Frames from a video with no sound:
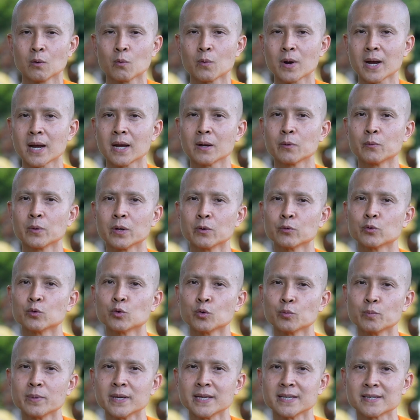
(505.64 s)
Where will
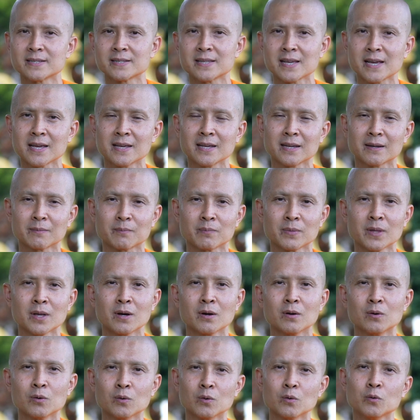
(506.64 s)
you be staying?
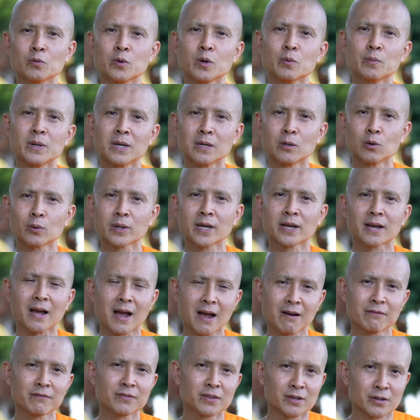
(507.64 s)
Who will be looking
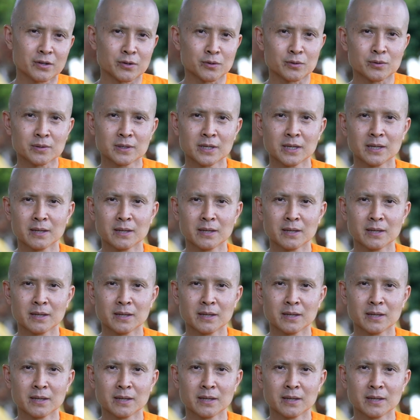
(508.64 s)
after you?